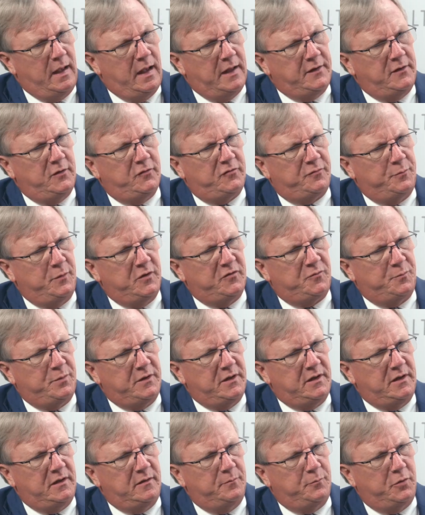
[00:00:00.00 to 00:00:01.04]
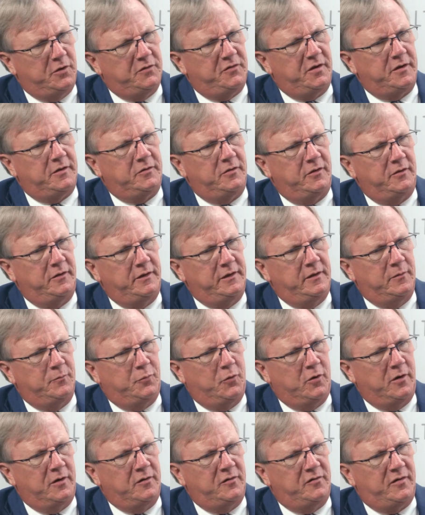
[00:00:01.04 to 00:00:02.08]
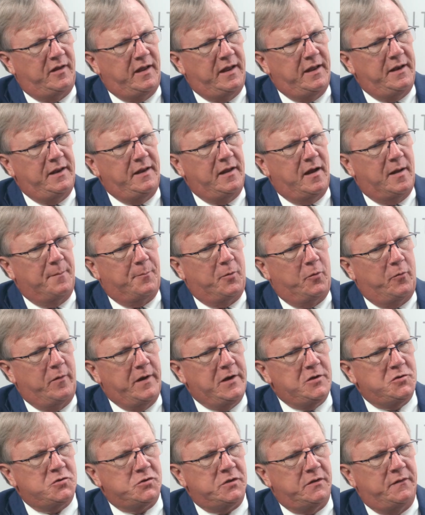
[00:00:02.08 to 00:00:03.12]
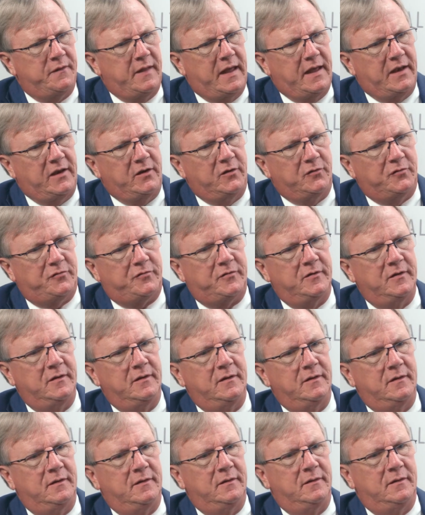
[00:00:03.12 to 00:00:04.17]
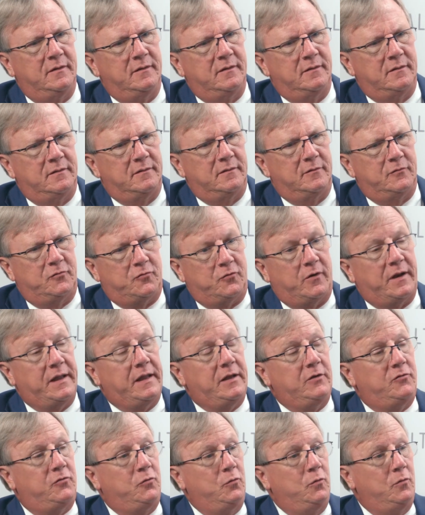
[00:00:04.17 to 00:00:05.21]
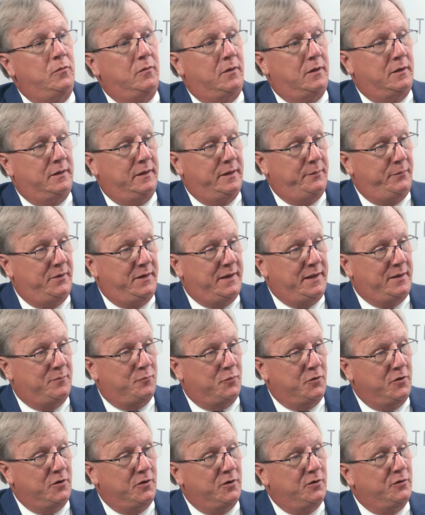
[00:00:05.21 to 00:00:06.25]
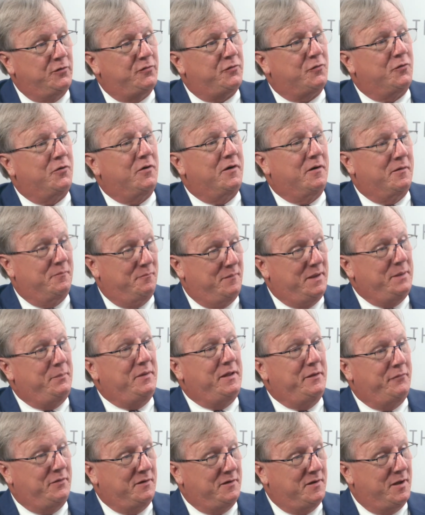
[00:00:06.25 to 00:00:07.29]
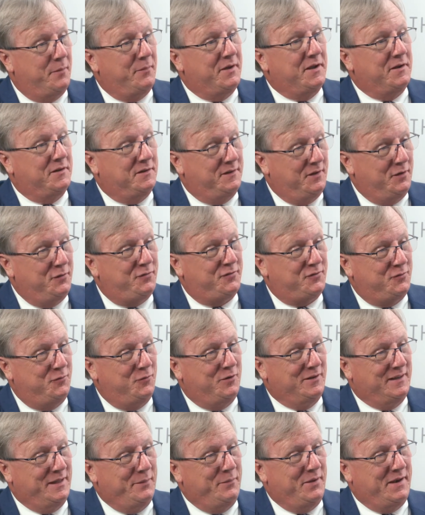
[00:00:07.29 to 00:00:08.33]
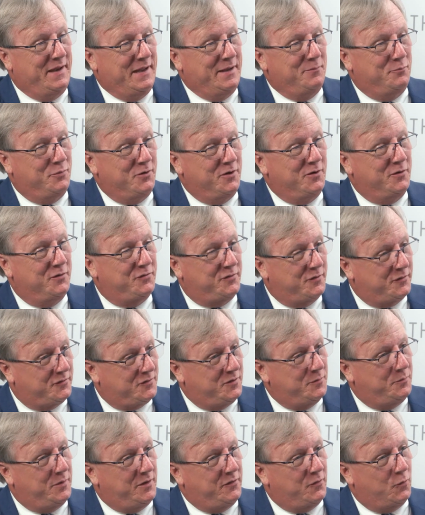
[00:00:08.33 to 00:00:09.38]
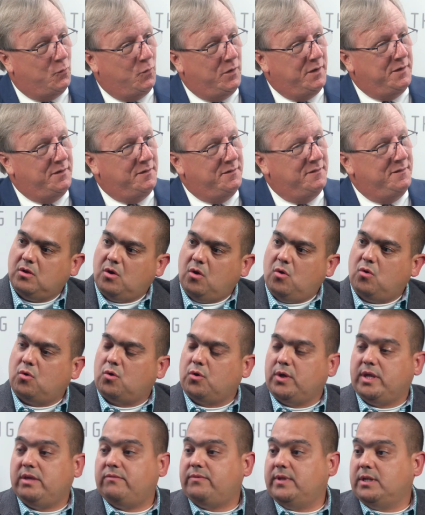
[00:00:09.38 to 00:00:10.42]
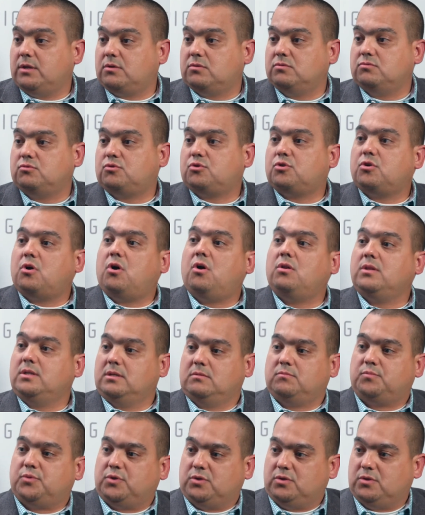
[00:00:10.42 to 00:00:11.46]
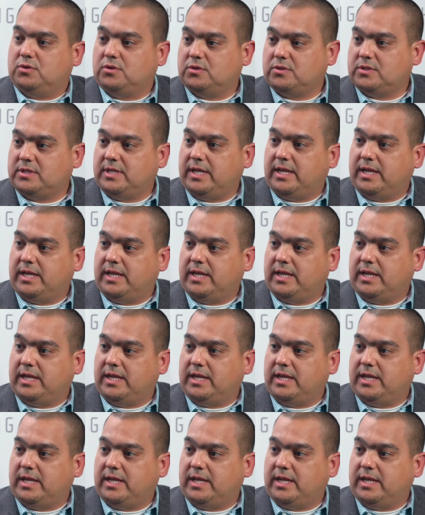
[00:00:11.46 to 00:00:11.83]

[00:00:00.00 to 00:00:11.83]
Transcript: And this must be particularly important to any operation that is trying to eliminate PRRS, or maybe even coming close to eliminate PRRS. This could be the one missing piece. Or even controlling PRRS.